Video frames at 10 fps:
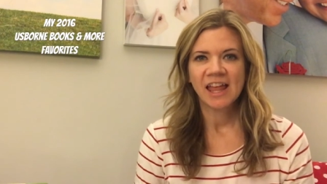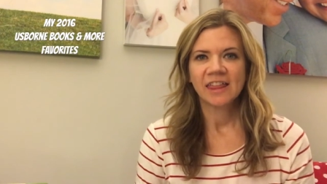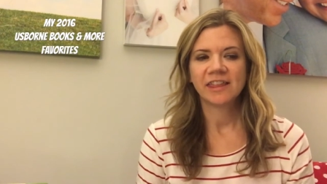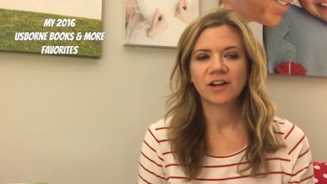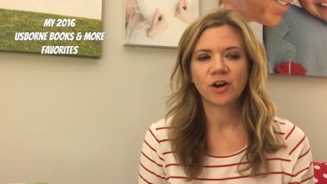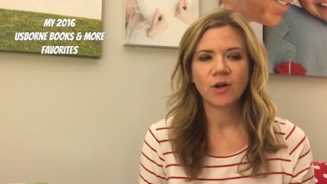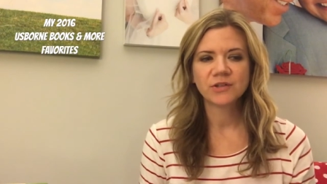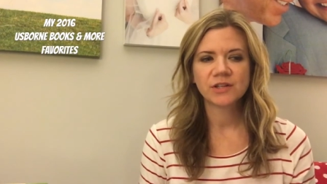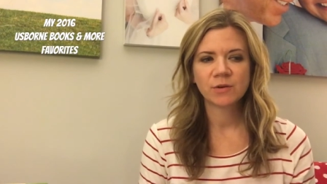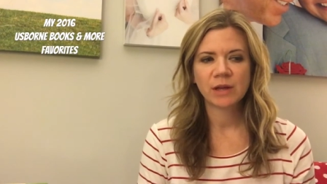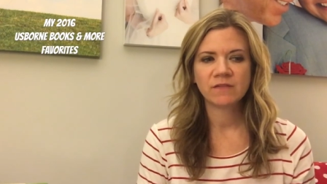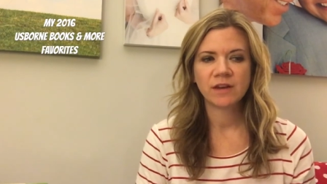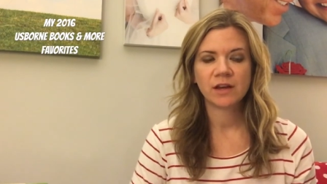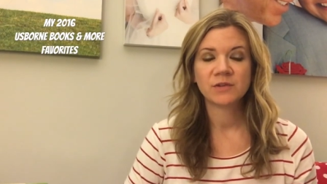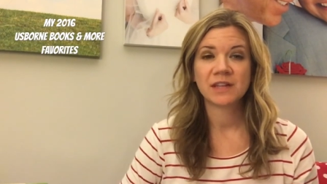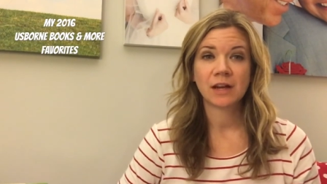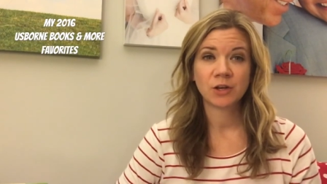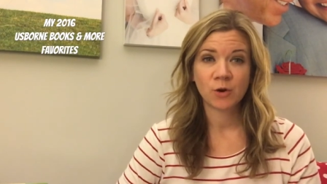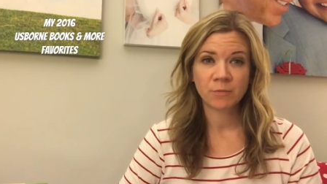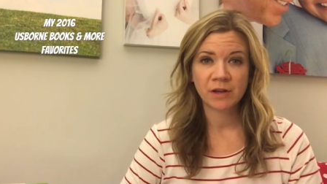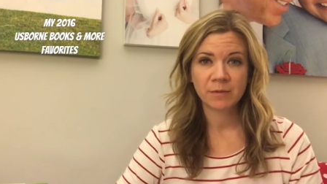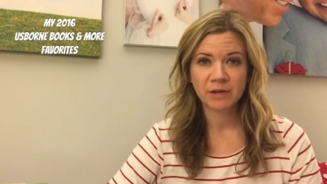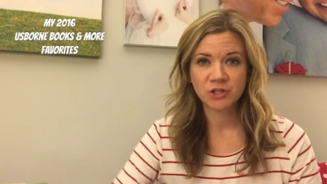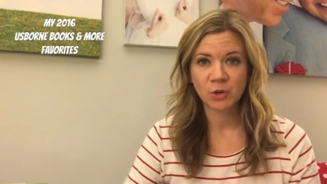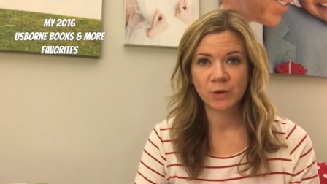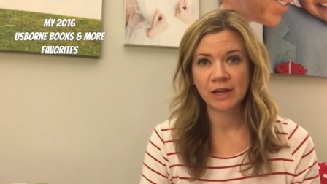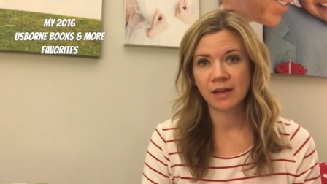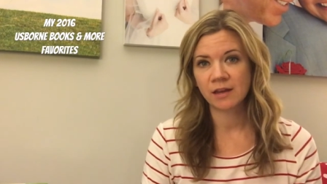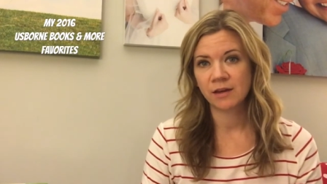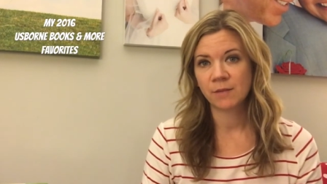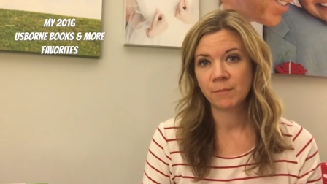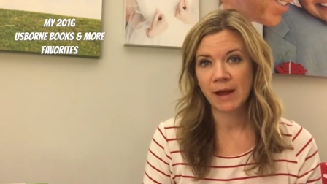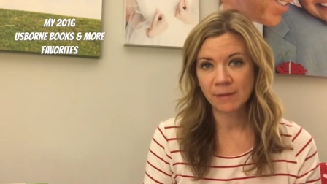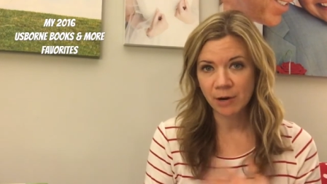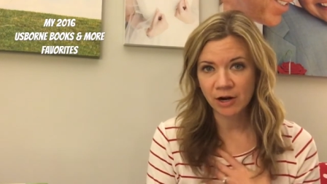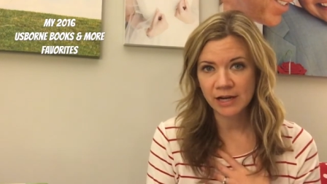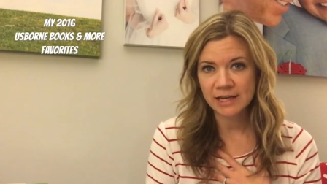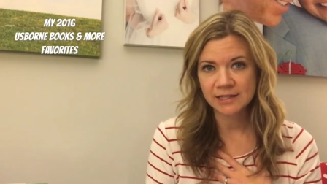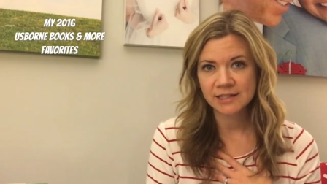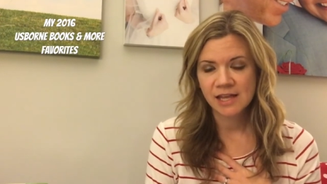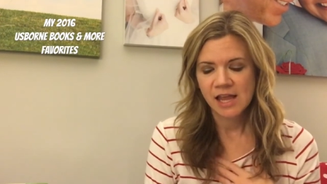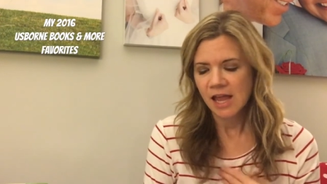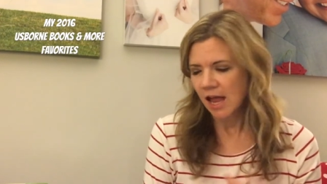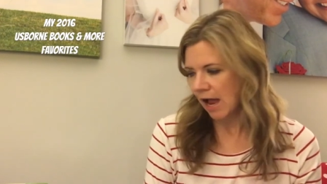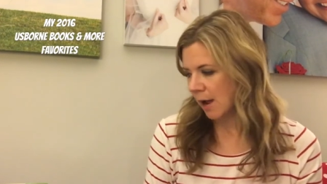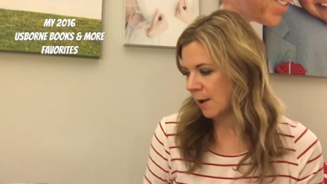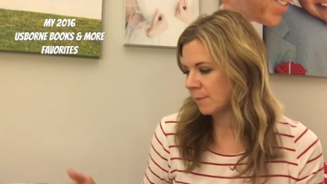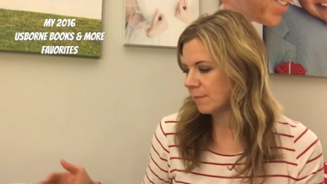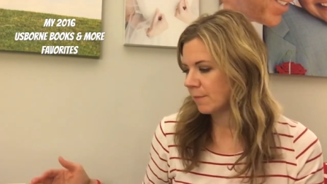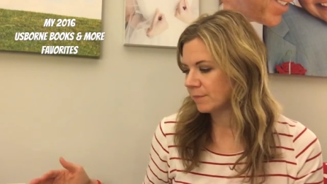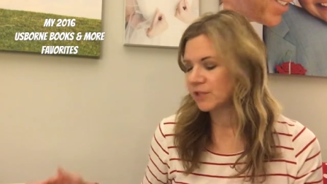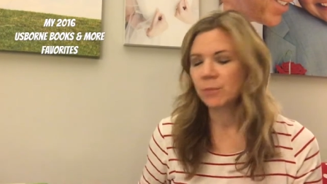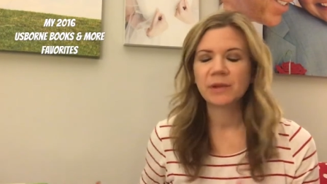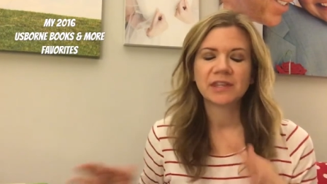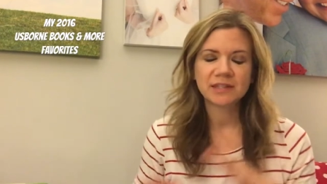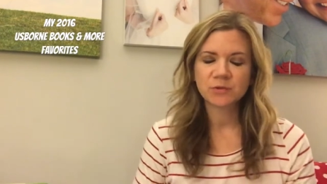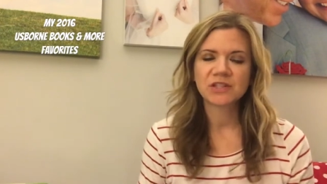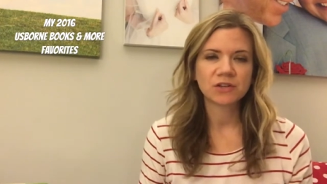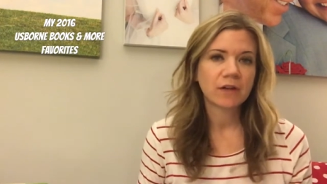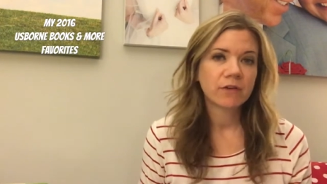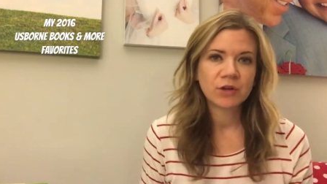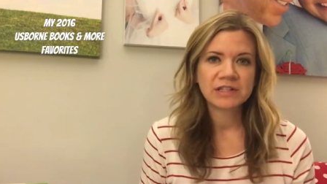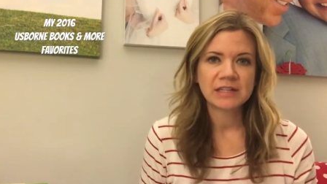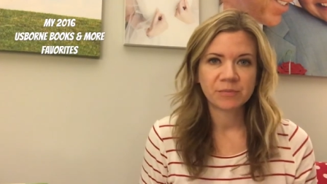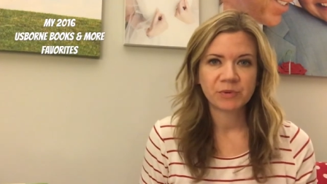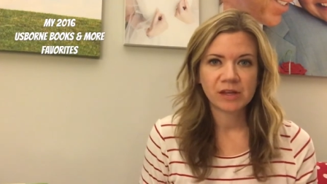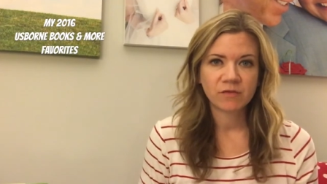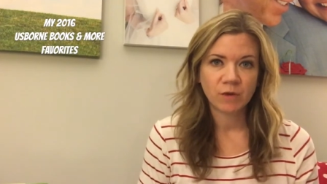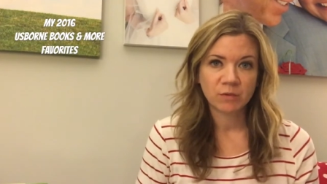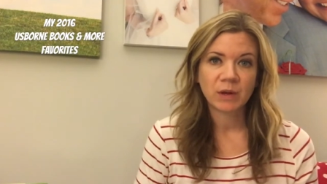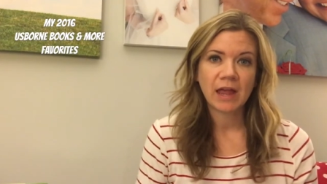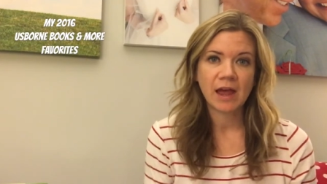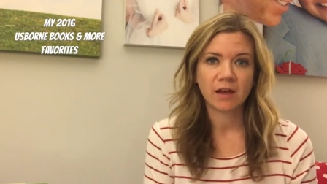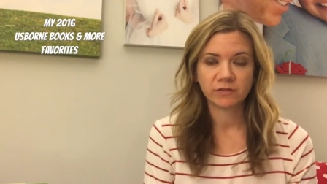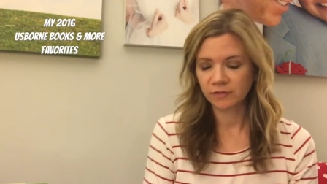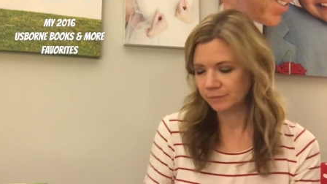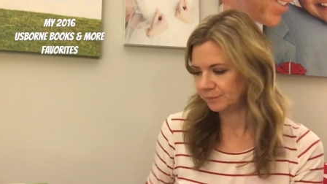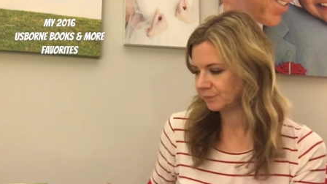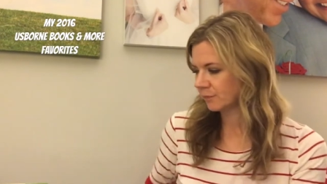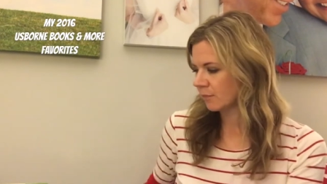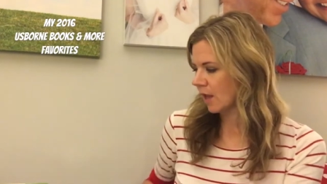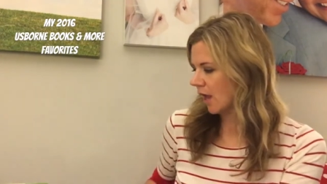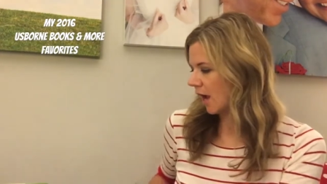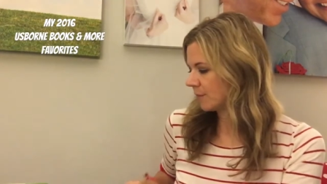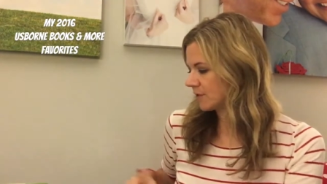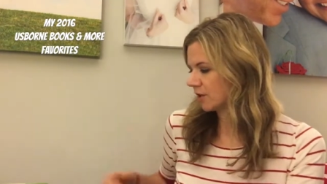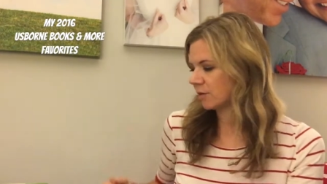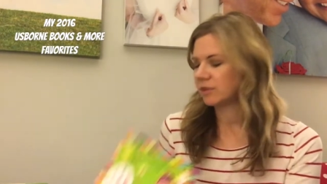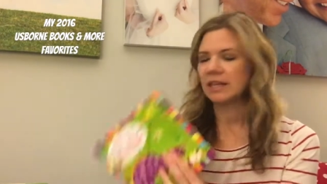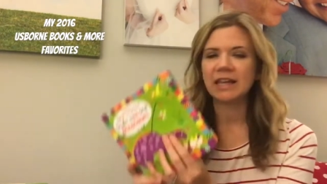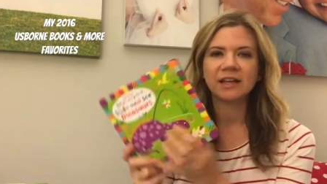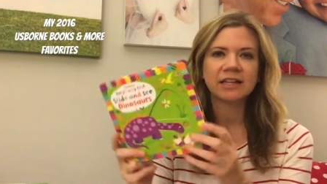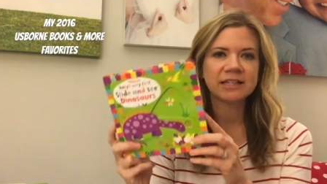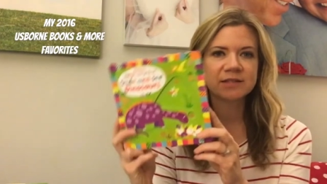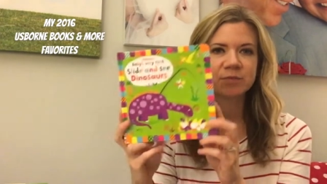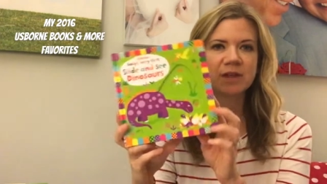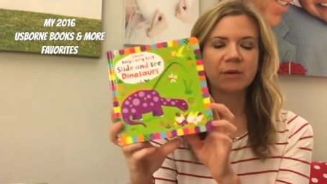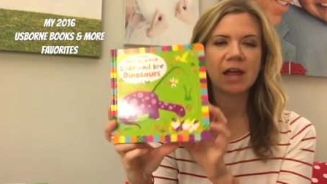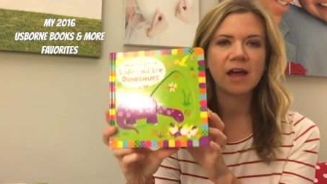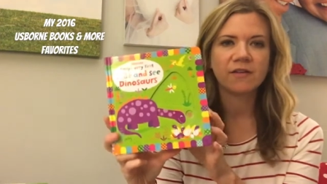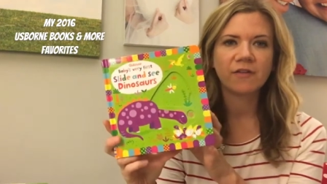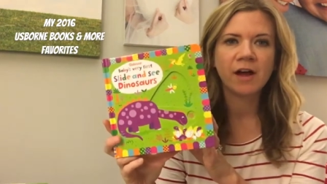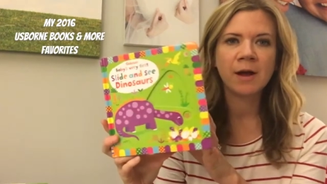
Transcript: that are also in videos that I know I'm going to be showing in my parties. But this will still give you a good sampling of what we have. I'm starting with the youngest that we have,